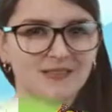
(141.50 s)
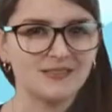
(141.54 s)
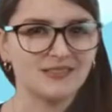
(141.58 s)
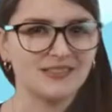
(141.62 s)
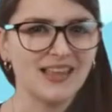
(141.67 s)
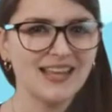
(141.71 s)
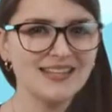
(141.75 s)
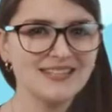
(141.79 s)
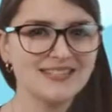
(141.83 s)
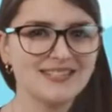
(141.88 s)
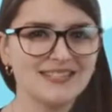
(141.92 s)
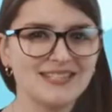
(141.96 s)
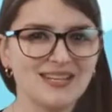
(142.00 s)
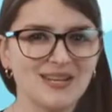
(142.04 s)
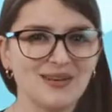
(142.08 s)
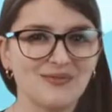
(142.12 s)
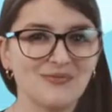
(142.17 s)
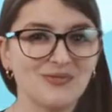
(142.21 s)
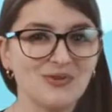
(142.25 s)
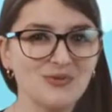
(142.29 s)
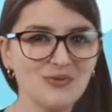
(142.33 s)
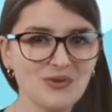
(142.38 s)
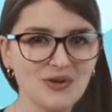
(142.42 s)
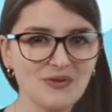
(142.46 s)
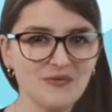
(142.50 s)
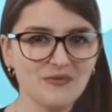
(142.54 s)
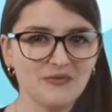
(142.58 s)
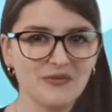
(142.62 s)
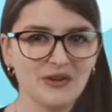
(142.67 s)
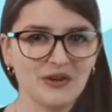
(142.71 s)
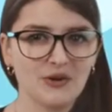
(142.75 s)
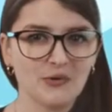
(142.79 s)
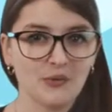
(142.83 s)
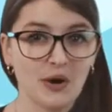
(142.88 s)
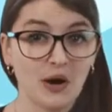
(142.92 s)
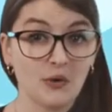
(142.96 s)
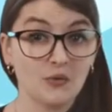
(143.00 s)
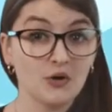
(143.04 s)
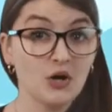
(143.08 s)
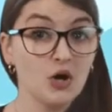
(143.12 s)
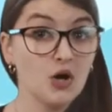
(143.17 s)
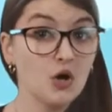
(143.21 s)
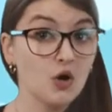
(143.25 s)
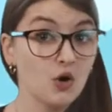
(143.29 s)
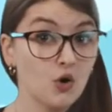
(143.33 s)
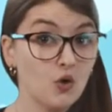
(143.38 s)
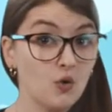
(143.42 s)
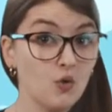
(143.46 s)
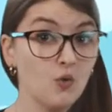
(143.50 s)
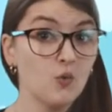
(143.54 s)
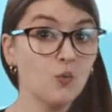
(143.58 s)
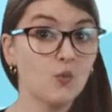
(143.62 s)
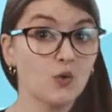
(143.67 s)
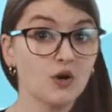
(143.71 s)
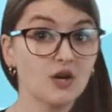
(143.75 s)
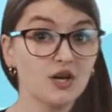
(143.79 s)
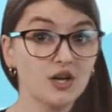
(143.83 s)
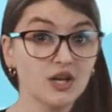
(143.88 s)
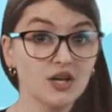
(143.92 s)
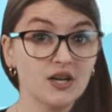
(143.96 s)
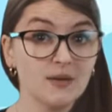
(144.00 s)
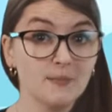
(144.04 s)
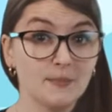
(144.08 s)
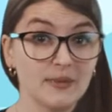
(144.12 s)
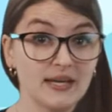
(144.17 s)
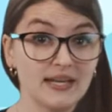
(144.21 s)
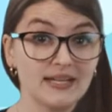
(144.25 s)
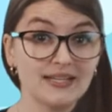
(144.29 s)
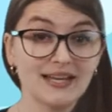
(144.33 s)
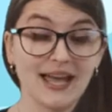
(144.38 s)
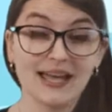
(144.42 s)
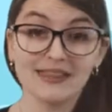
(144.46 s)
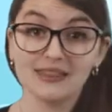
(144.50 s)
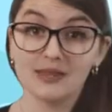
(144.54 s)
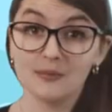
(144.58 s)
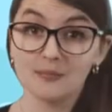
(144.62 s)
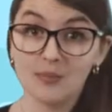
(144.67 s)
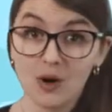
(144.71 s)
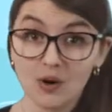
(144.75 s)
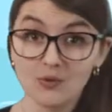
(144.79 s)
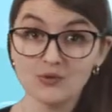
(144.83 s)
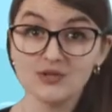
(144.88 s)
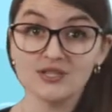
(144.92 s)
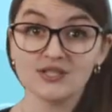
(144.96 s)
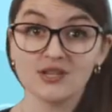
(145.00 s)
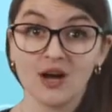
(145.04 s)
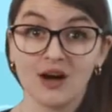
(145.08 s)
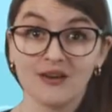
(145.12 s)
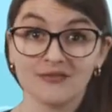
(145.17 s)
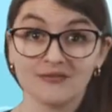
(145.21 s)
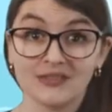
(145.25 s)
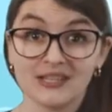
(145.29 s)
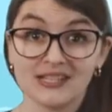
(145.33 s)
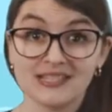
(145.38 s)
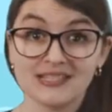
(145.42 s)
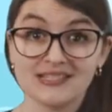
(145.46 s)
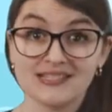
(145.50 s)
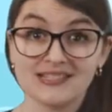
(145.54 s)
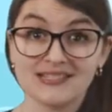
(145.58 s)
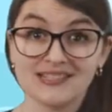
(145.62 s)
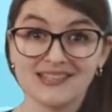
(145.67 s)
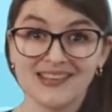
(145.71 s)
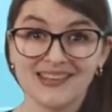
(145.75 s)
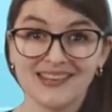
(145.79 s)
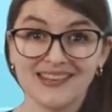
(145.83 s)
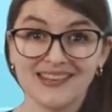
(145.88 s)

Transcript: Let's see if you can figure out who we're gonna meet at the post office.